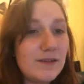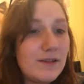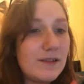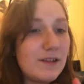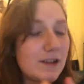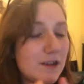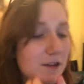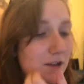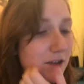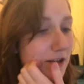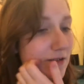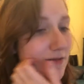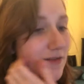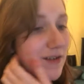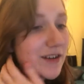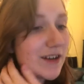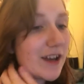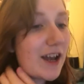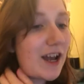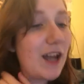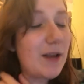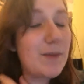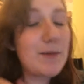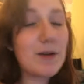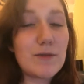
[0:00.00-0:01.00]
in a given
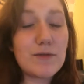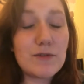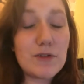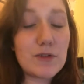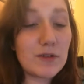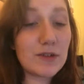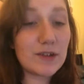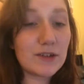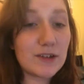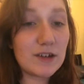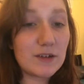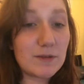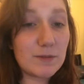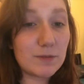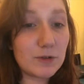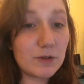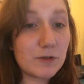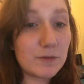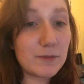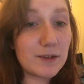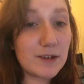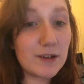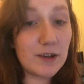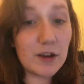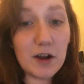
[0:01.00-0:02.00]
time. I've noticed an improvement